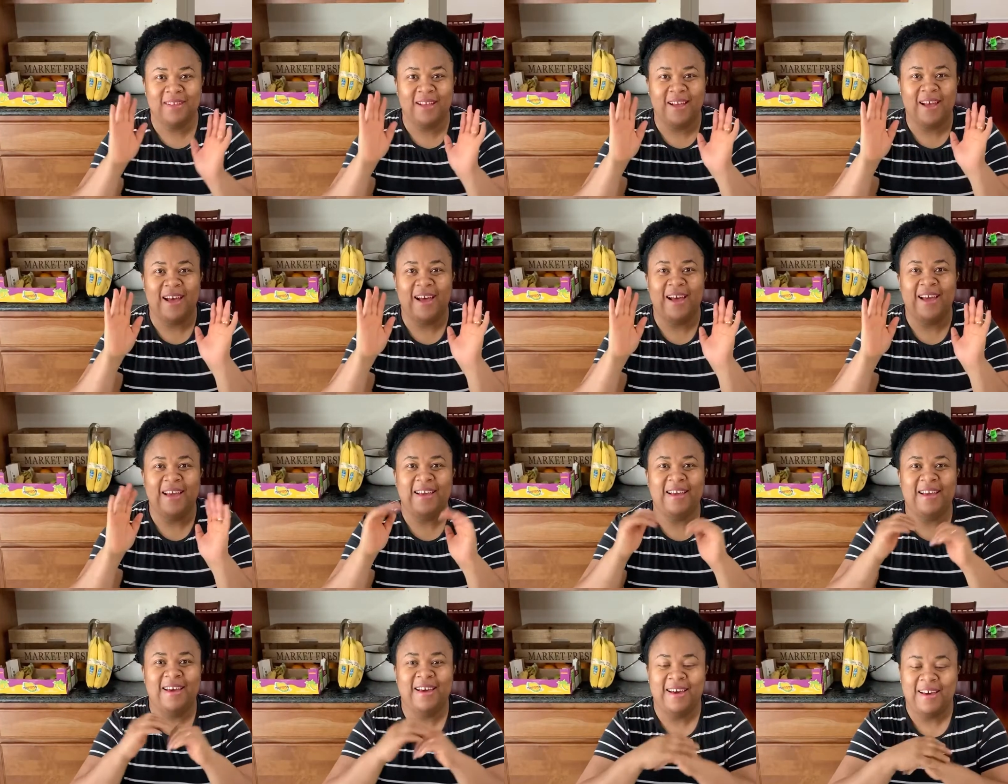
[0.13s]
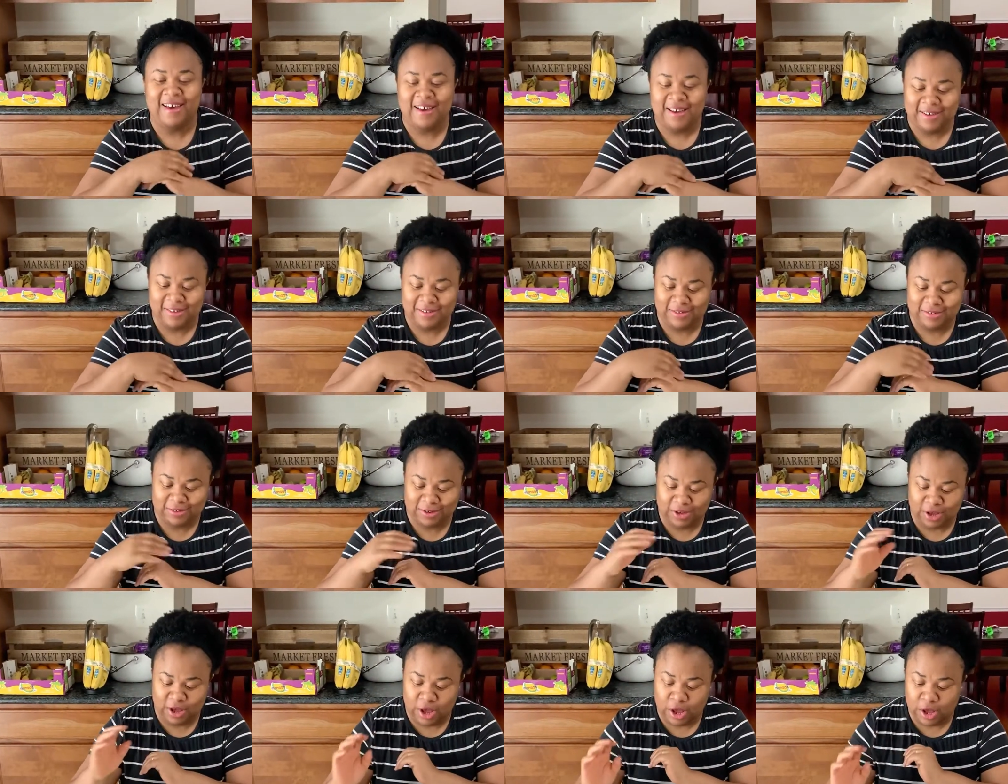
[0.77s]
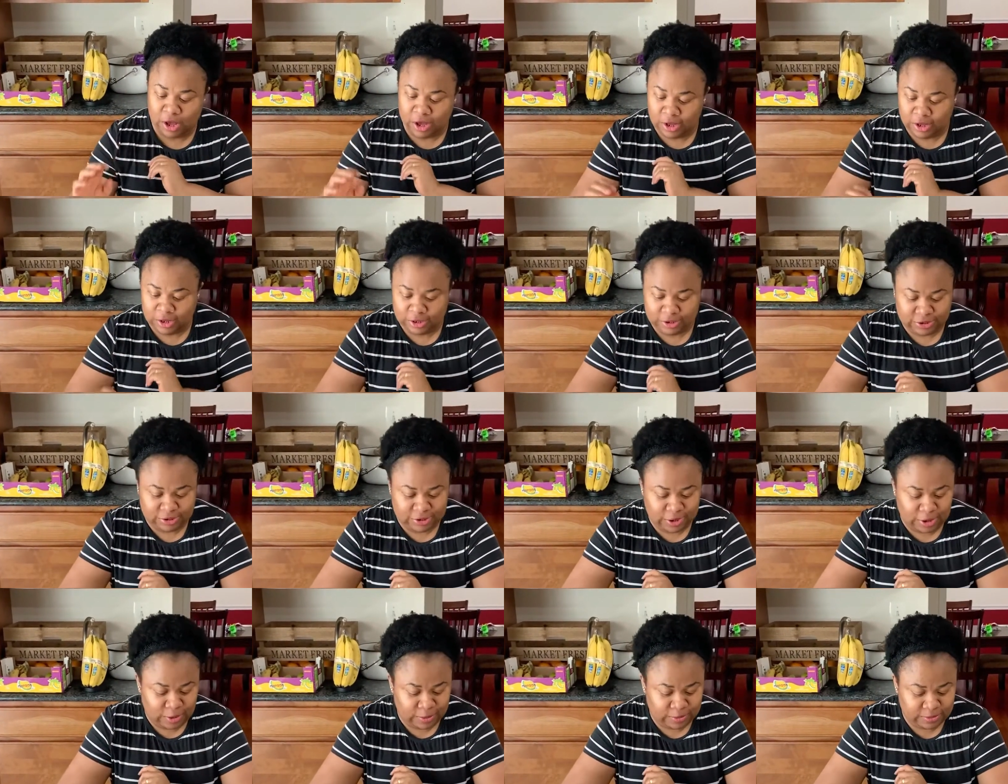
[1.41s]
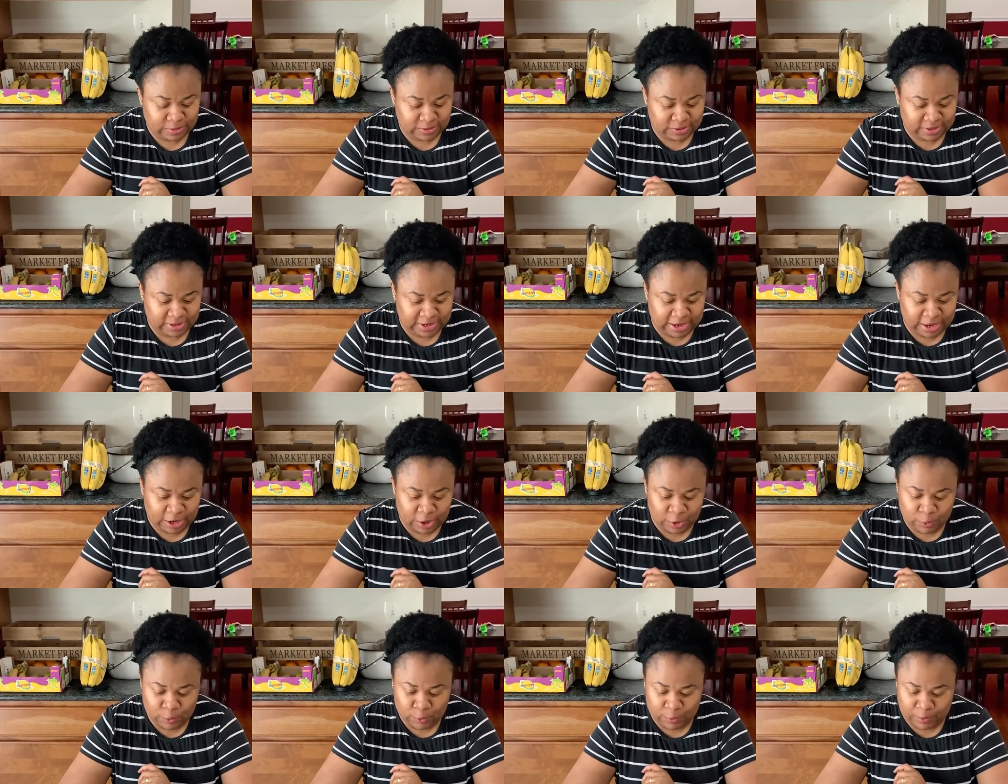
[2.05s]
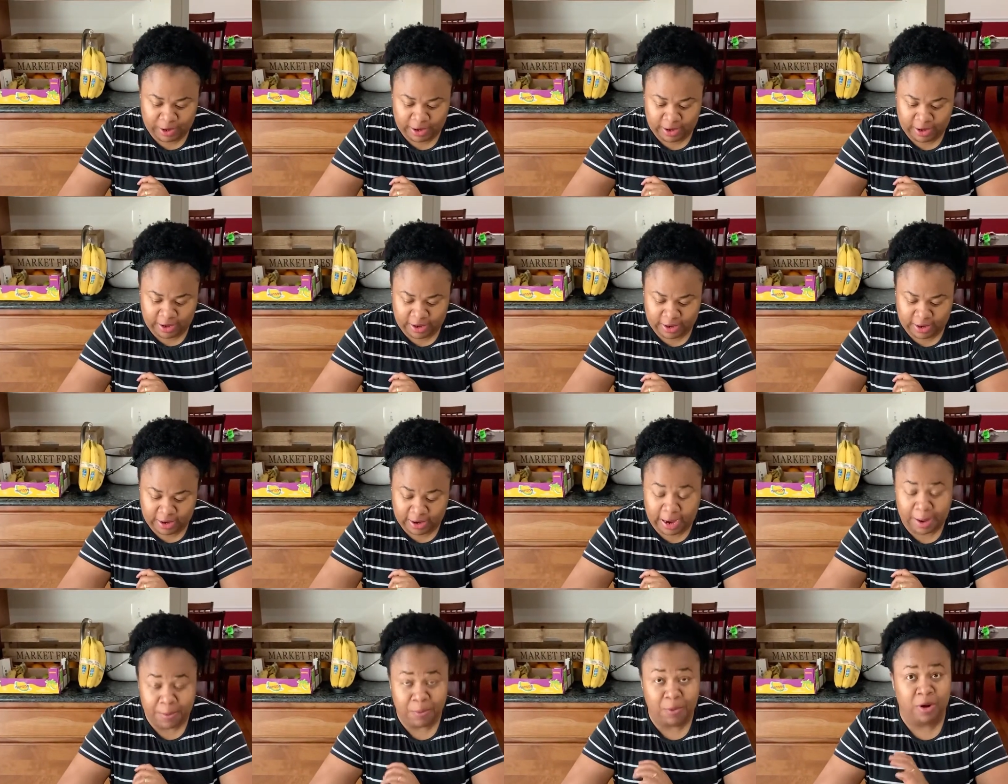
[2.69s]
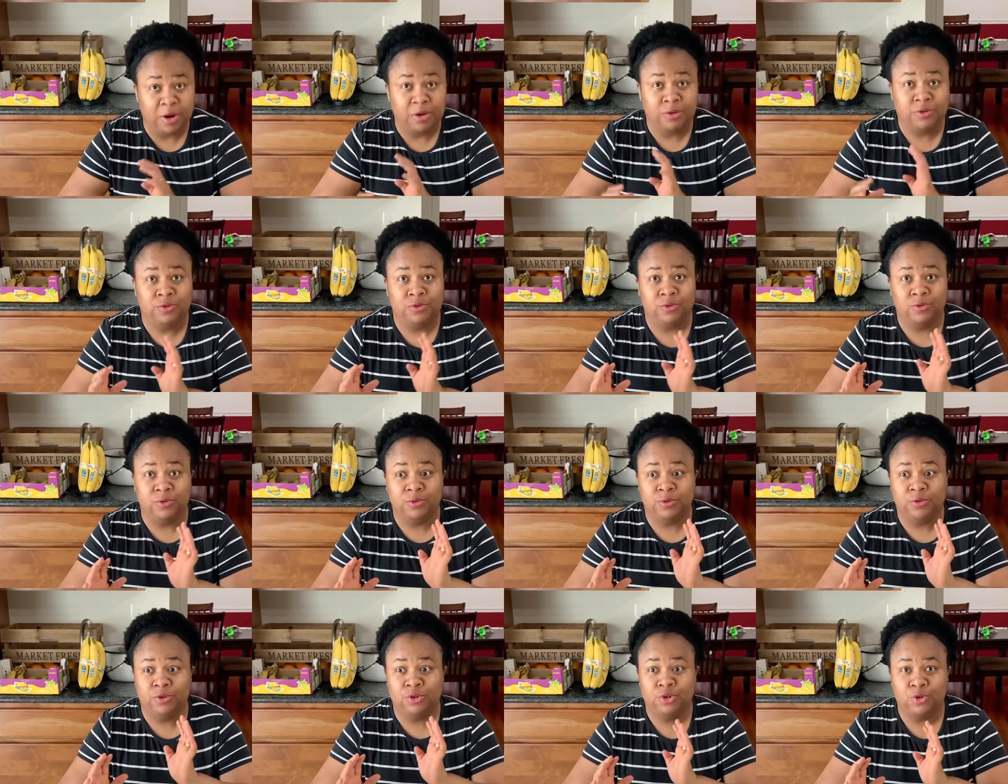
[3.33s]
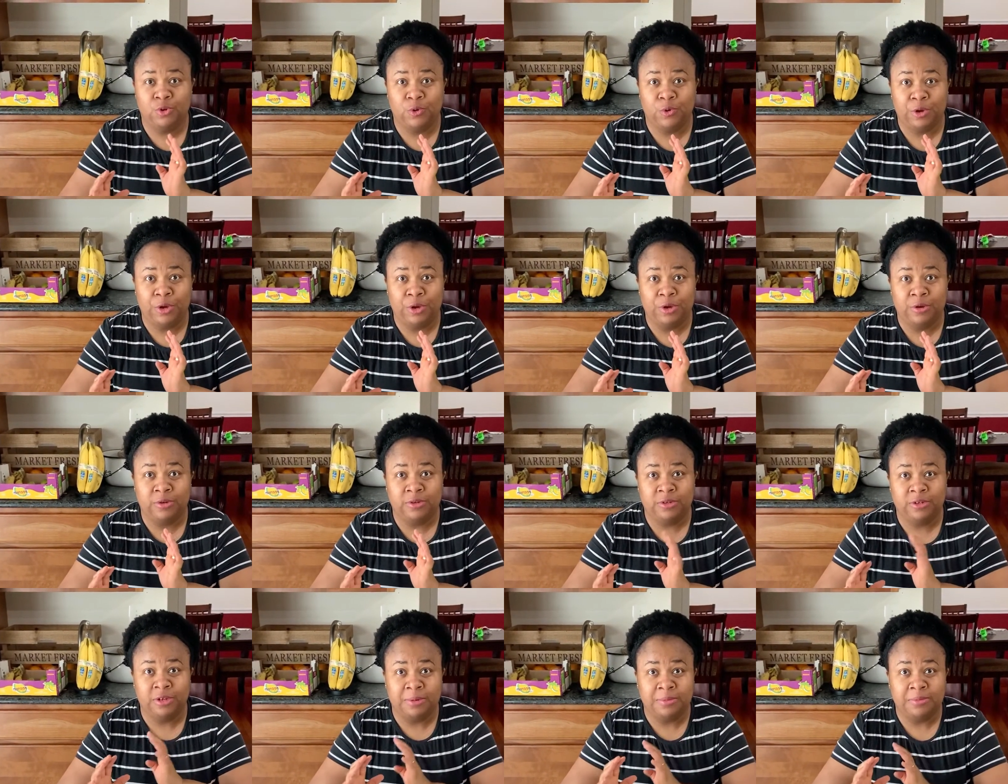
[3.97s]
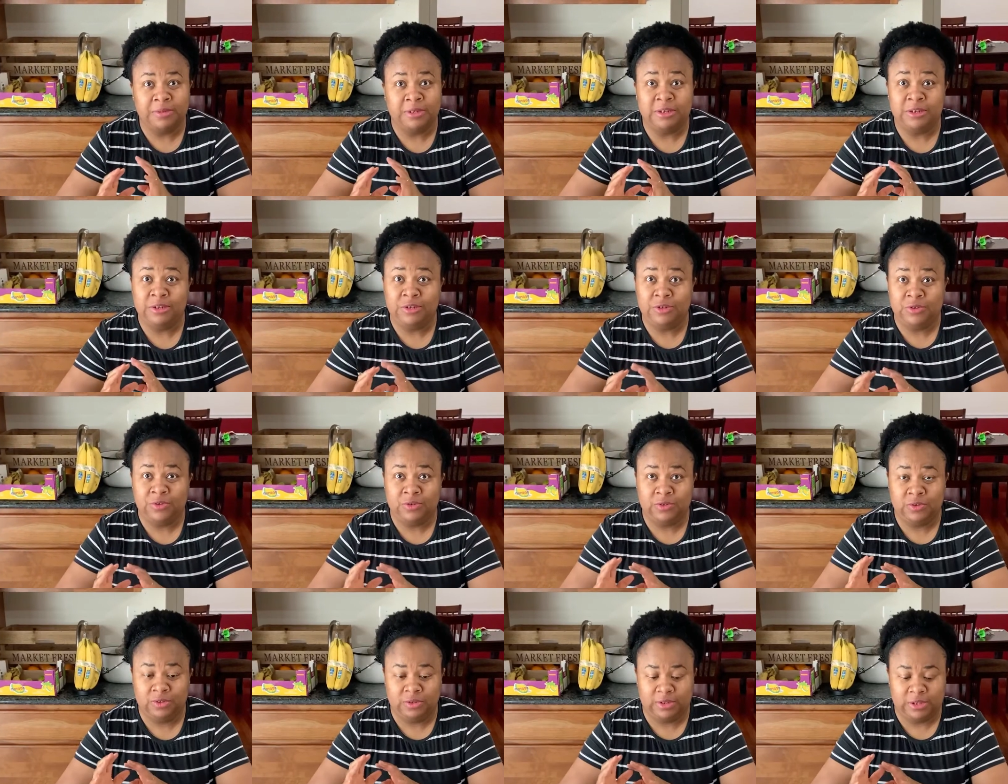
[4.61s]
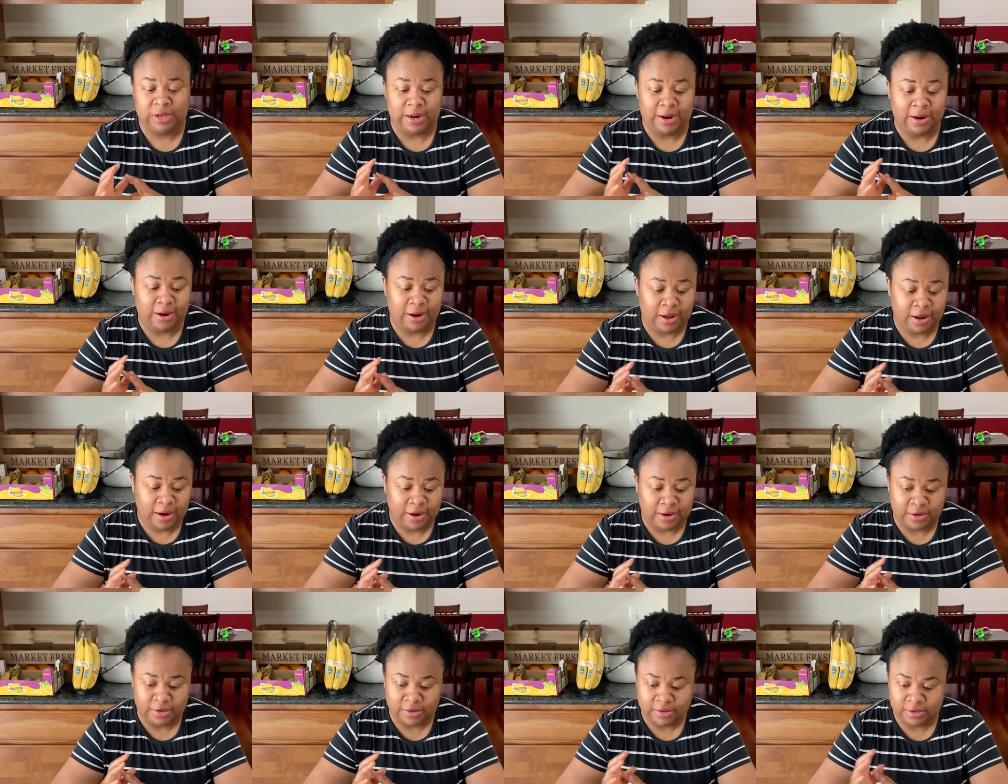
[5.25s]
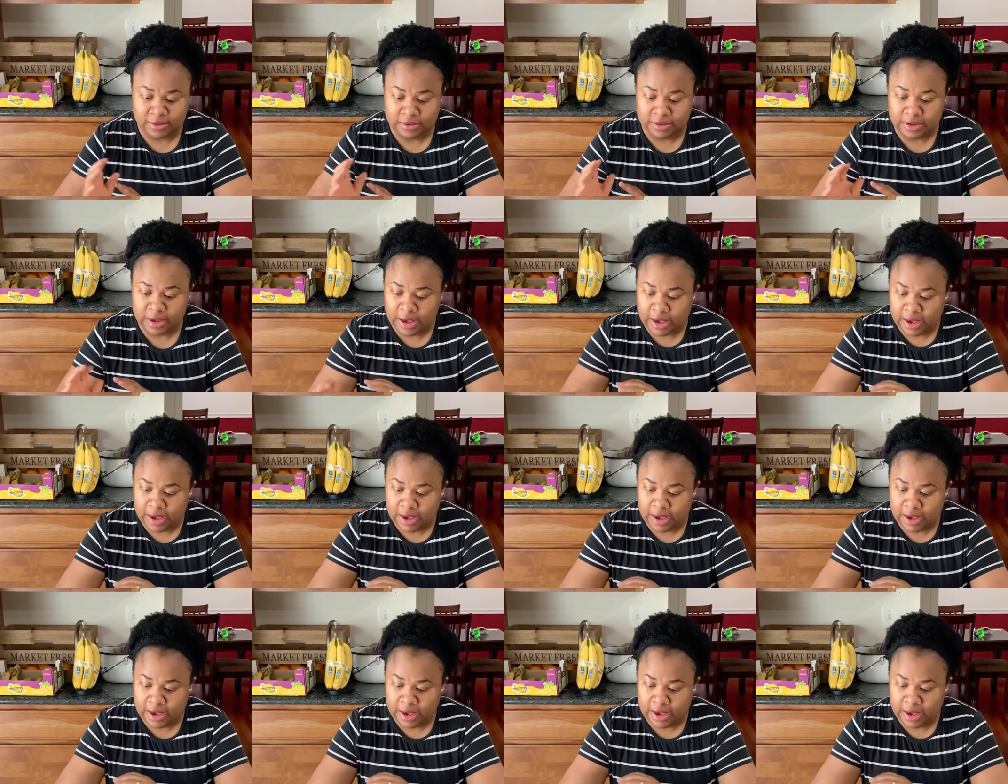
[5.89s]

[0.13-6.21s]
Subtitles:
Hi guys, so today I'm going to show you something new that I learned.